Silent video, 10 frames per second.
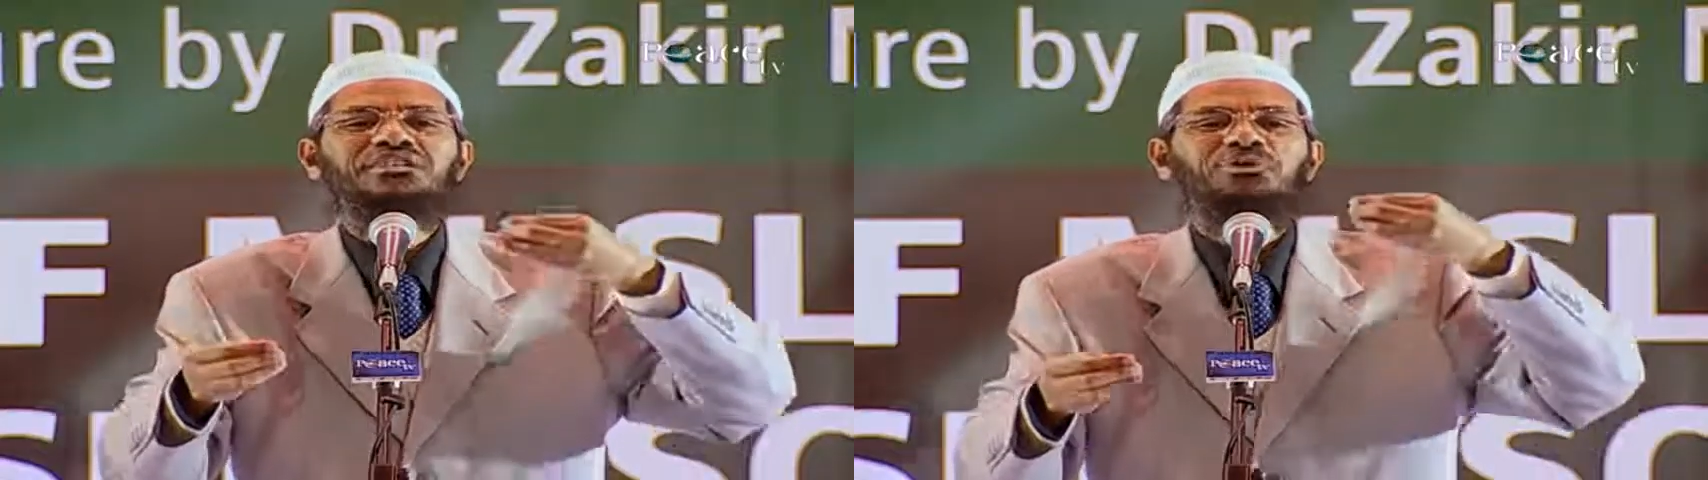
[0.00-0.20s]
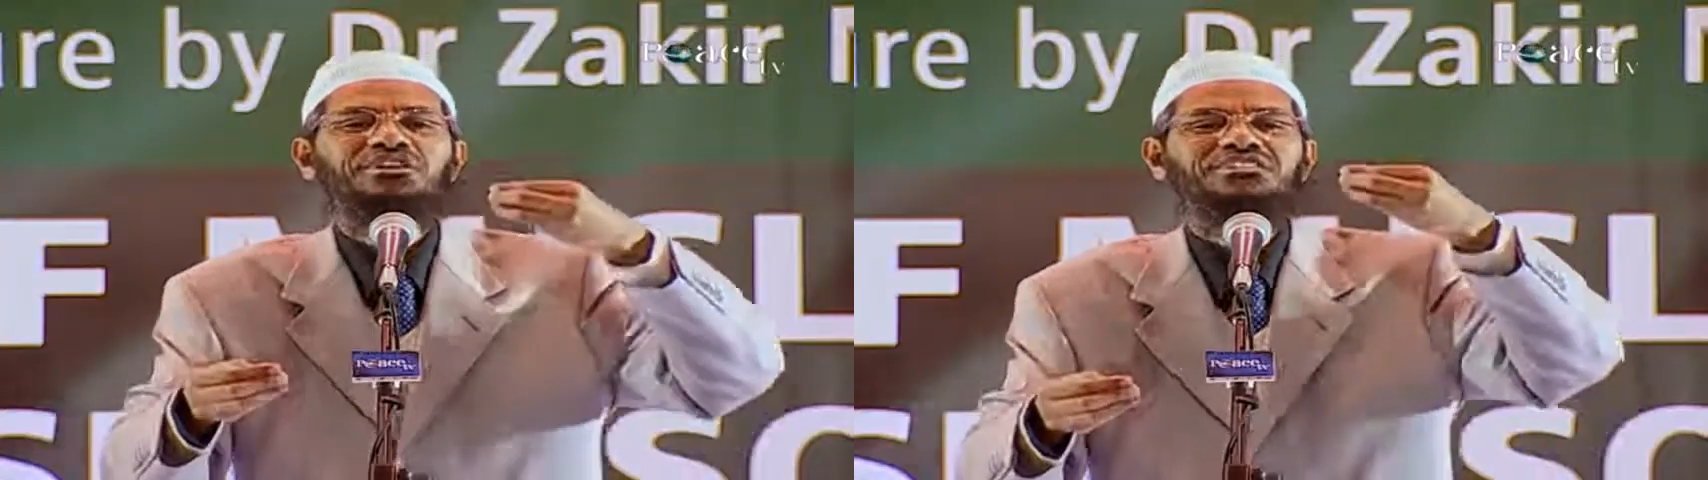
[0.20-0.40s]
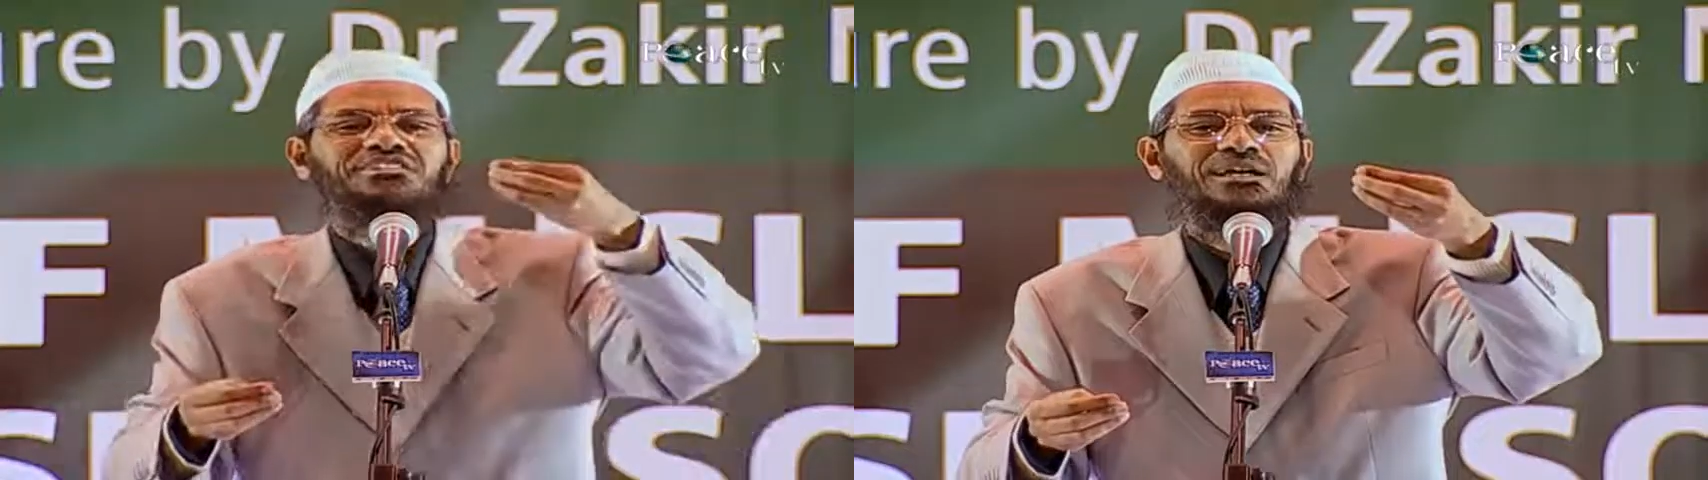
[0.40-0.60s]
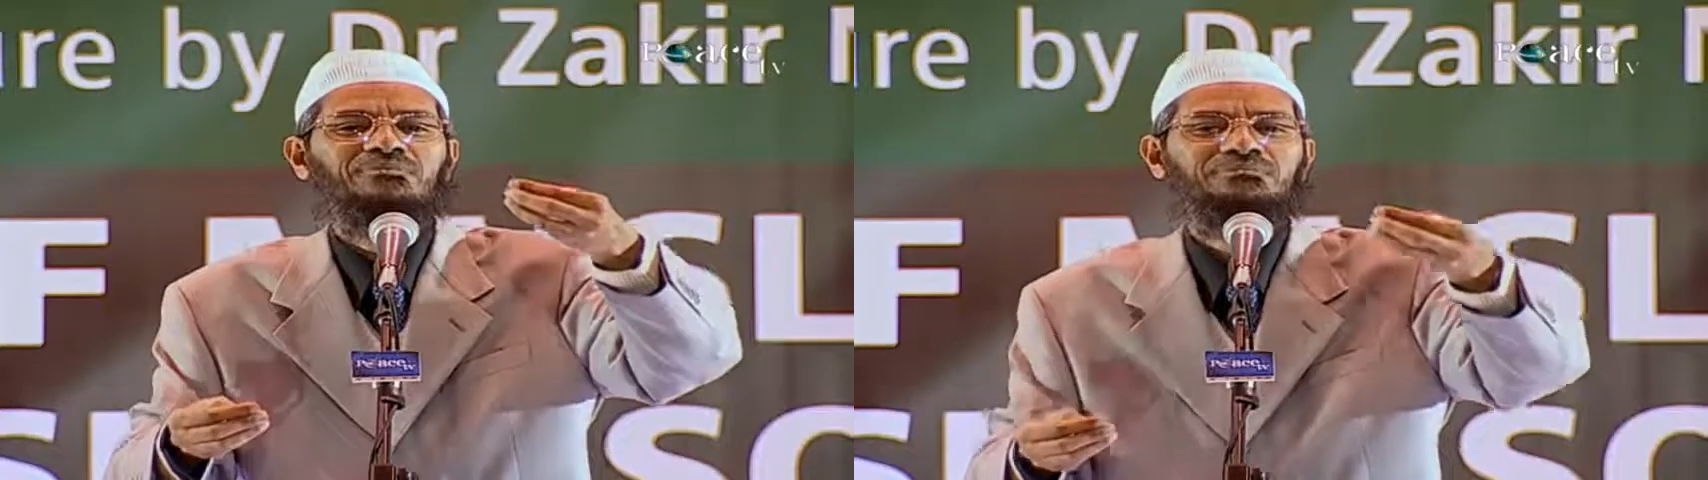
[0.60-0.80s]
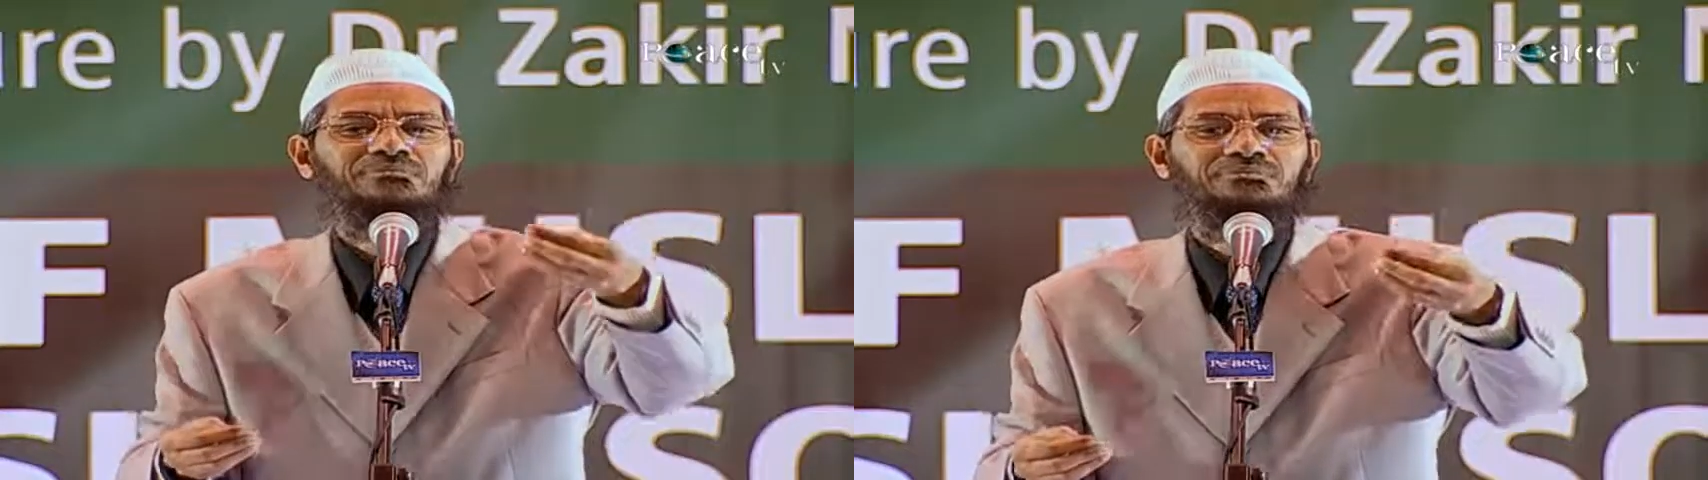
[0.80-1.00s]
about
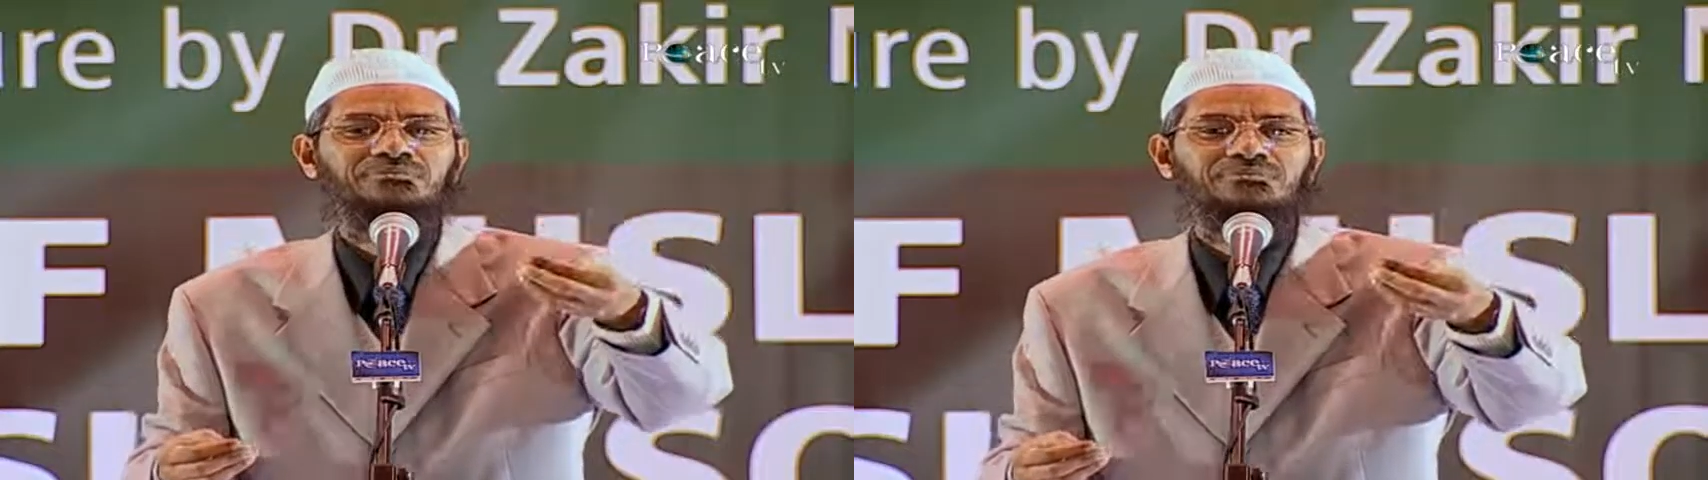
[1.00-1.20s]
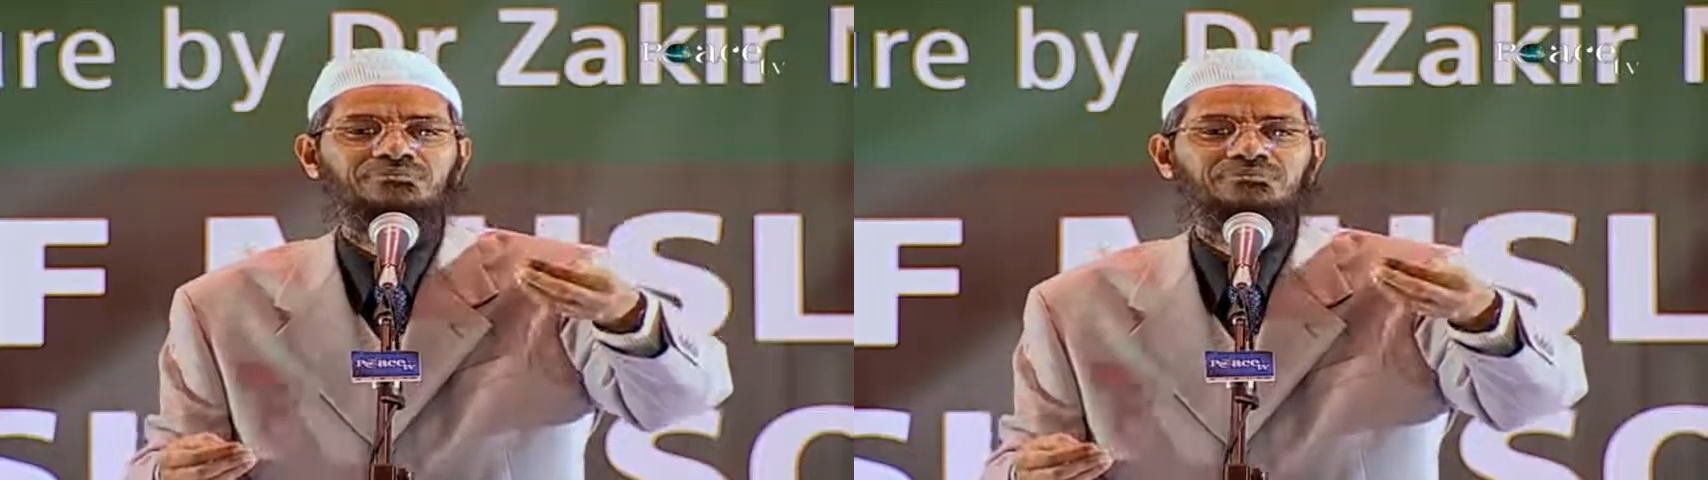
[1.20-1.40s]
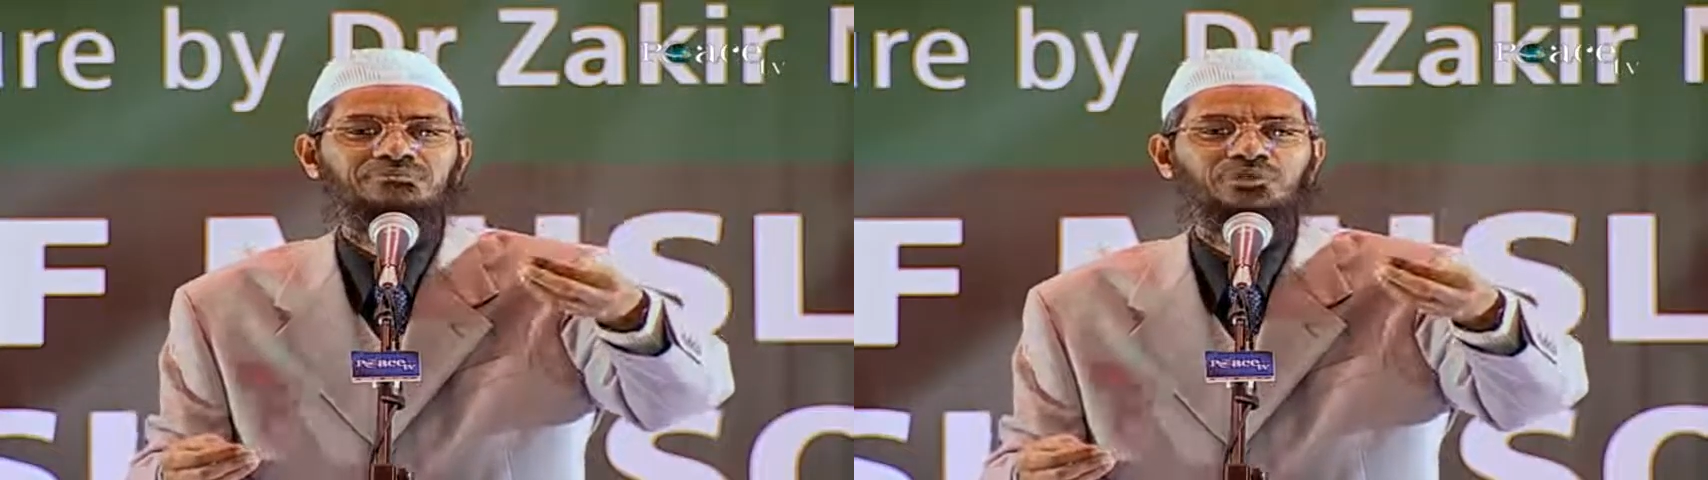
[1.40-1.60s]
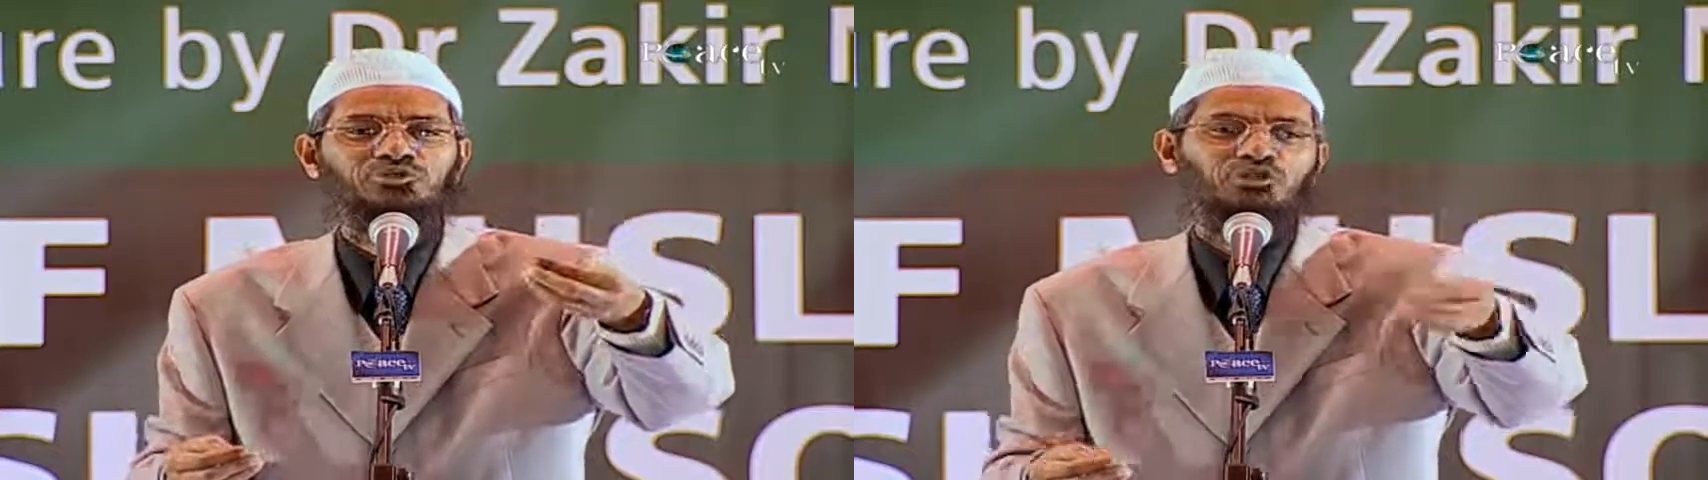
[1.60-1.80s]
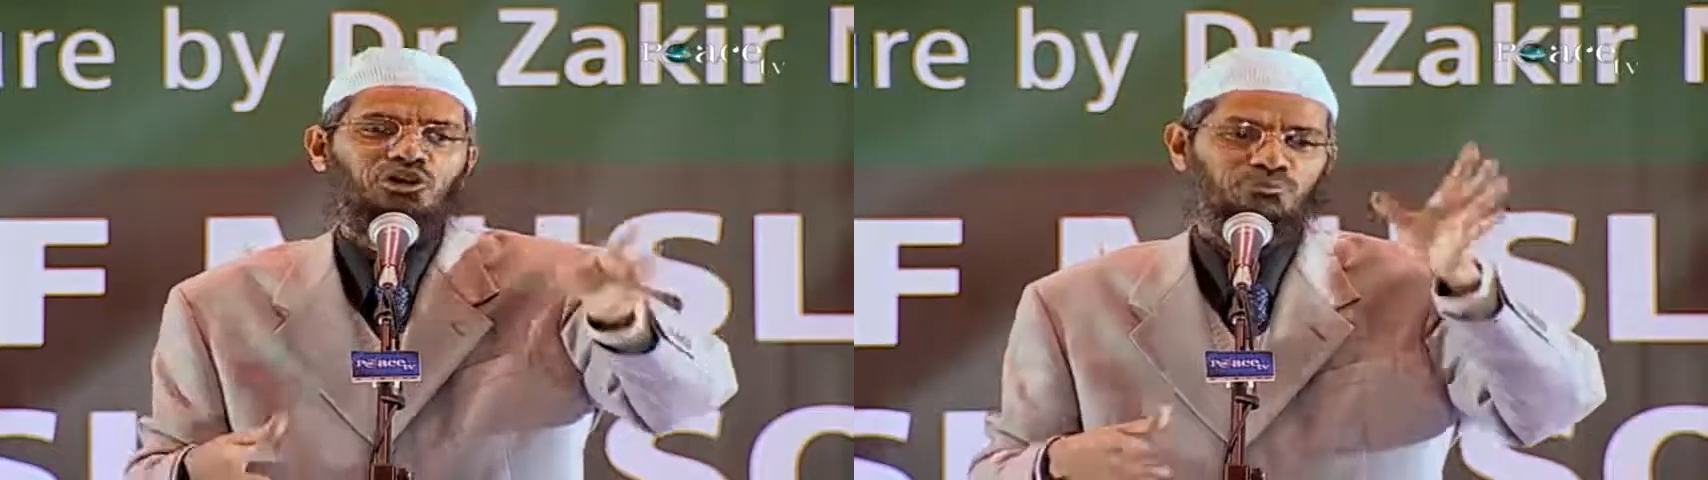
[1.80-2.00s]
Islam
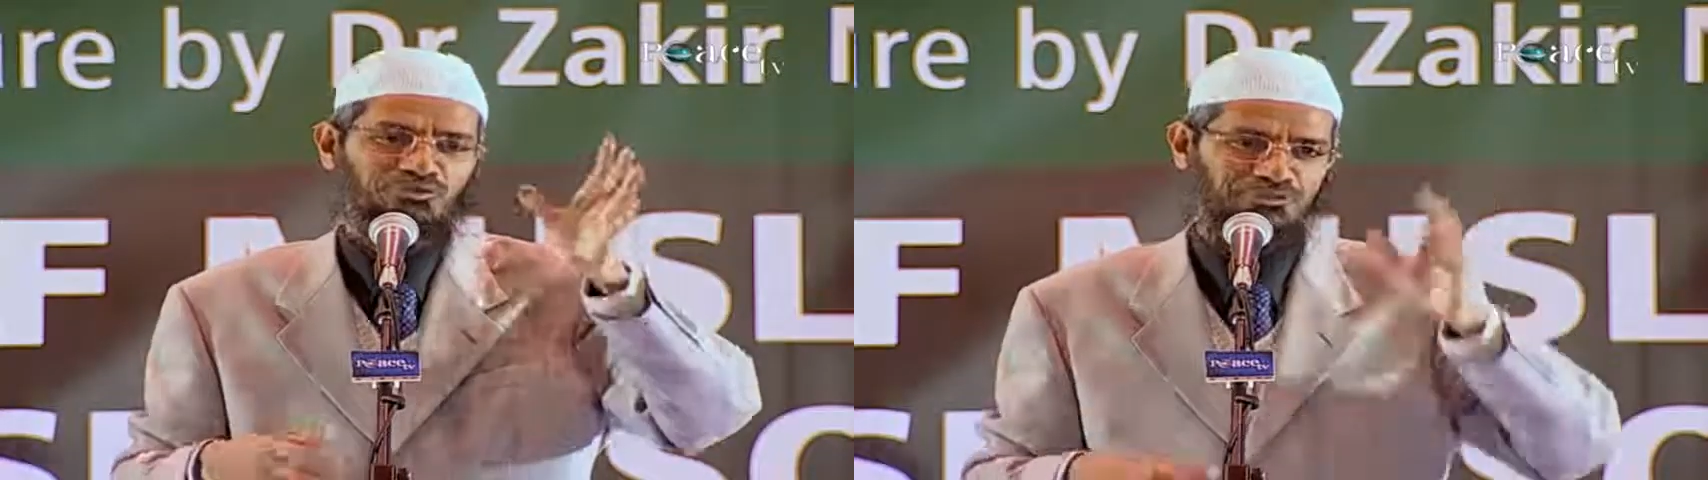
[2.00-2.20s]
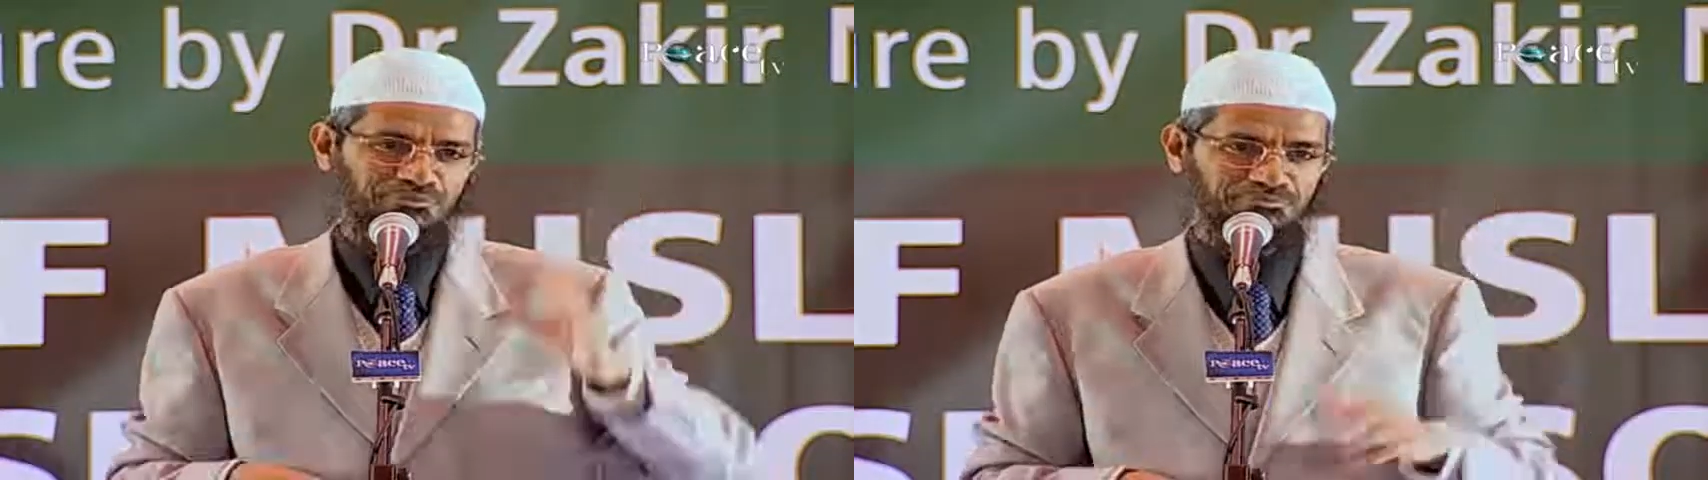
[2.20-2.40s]
to a non-Muslim.